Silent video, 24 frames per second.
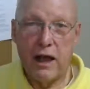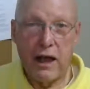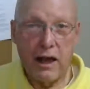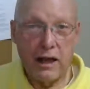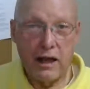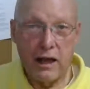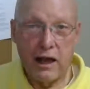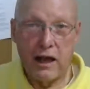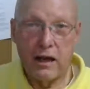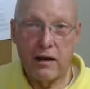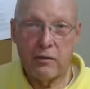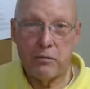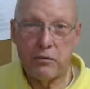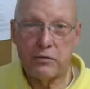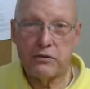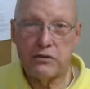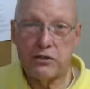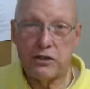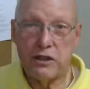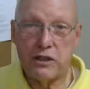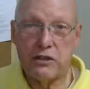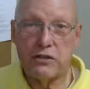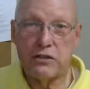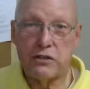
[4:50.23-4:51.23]
and had a
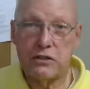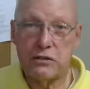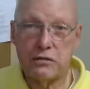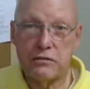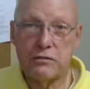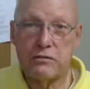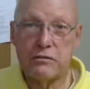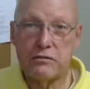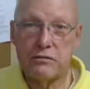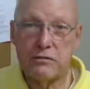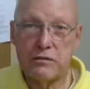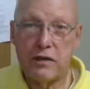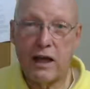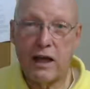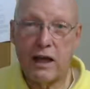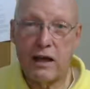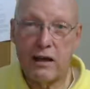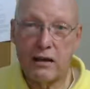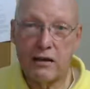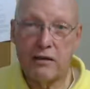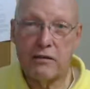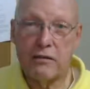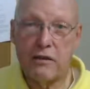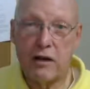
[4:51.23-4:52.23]
procedure, had
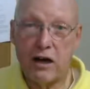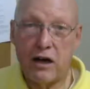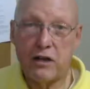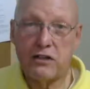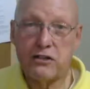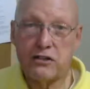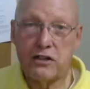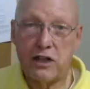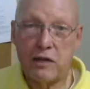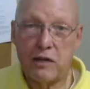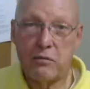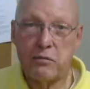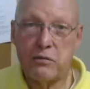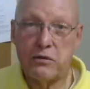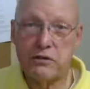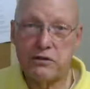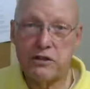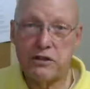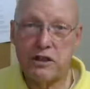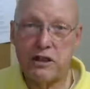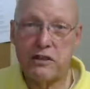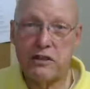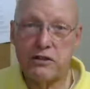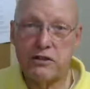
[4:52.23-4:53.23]
a heart stent
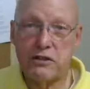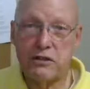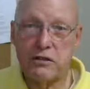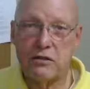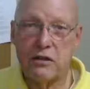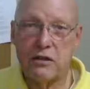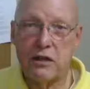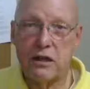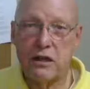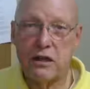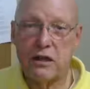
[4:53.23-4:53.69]
procedure.